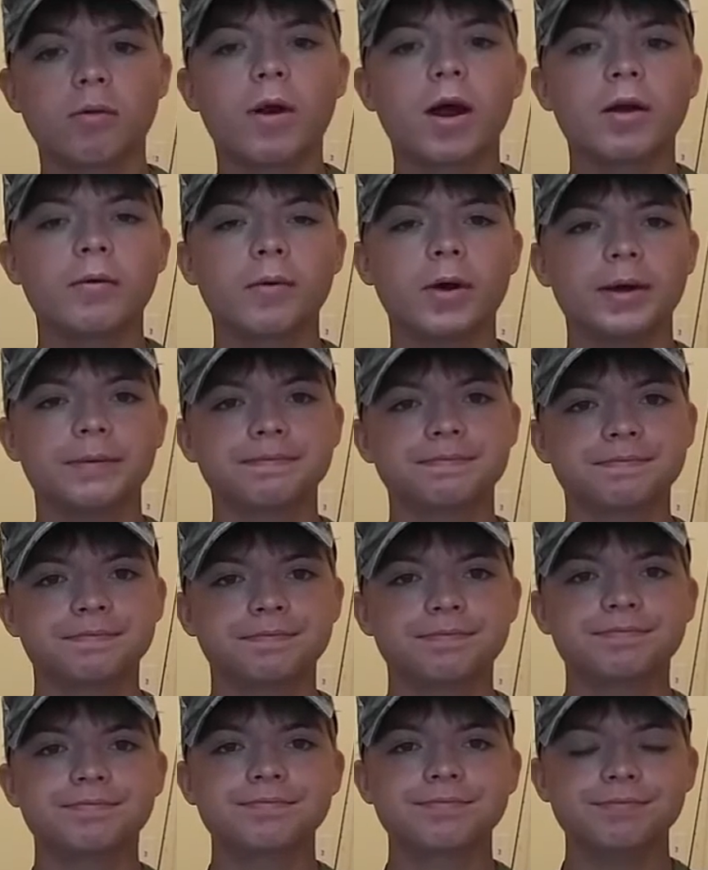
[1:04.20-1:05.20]
right away.
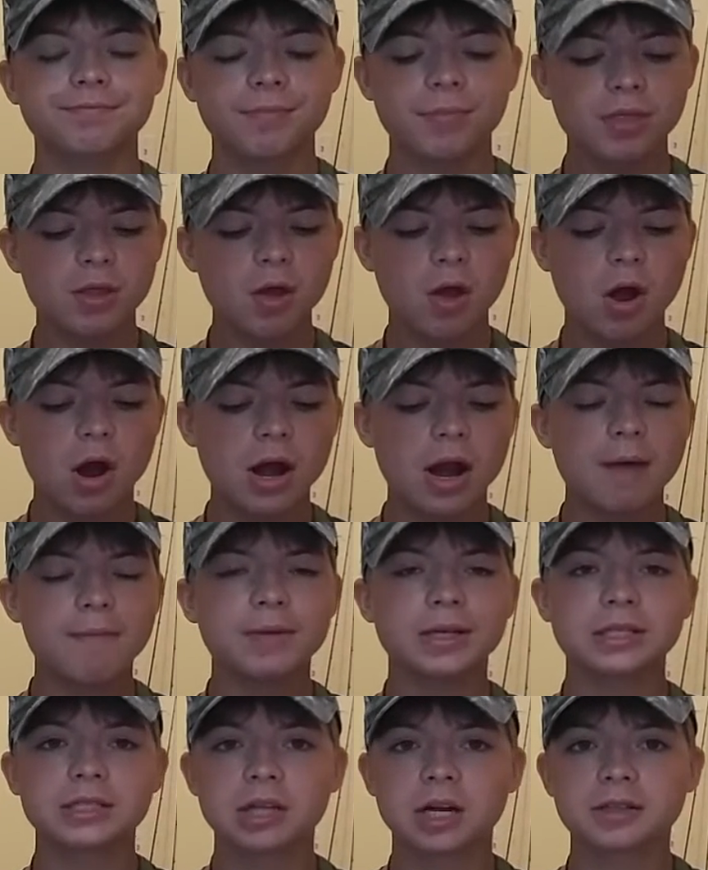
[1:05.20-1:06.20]
Alright,
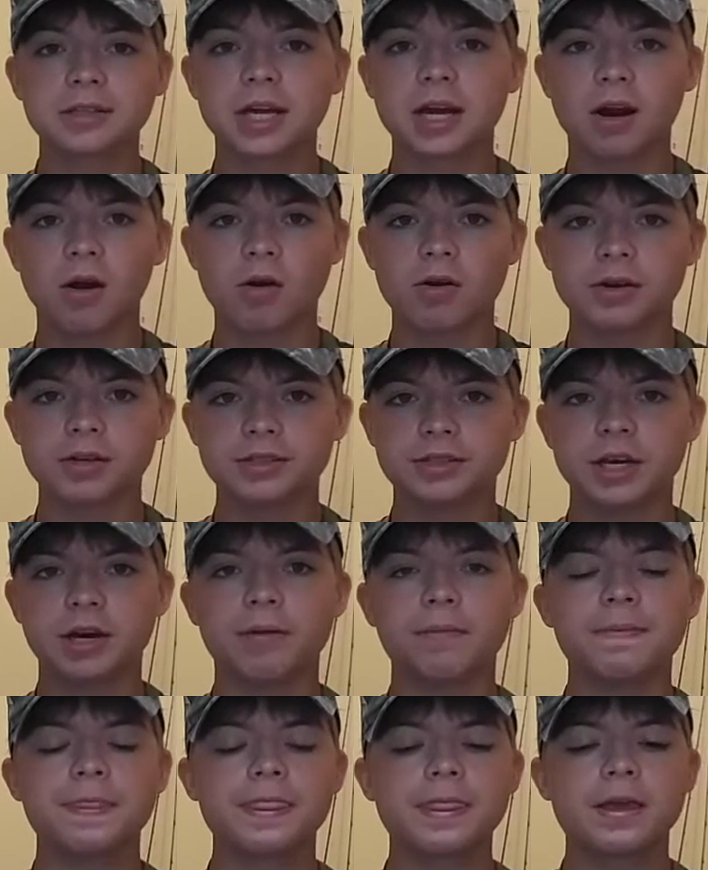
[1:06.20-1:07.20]
it's not that hard to
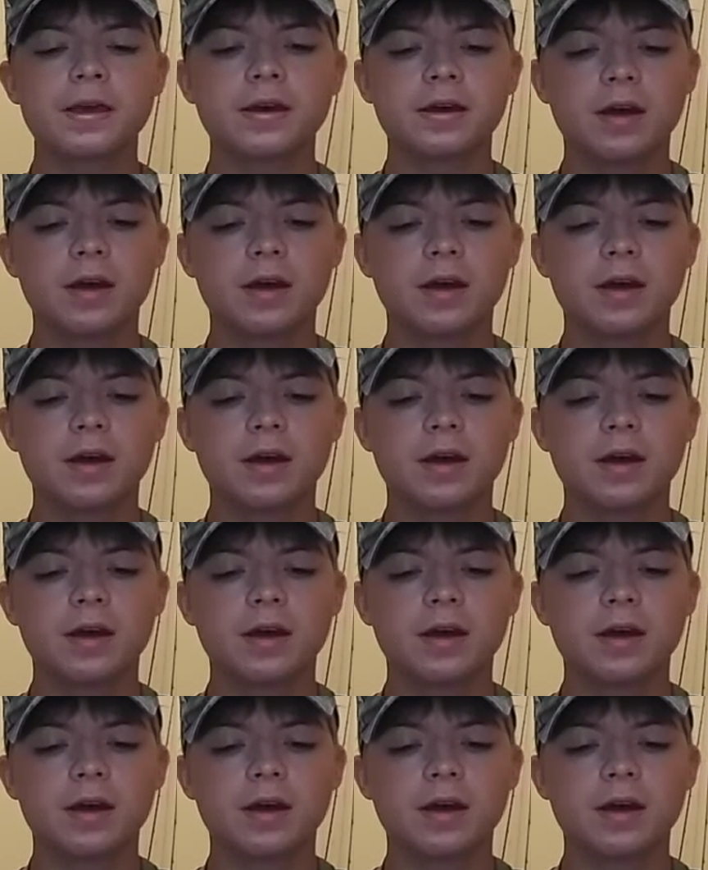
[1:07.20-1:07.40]
tell.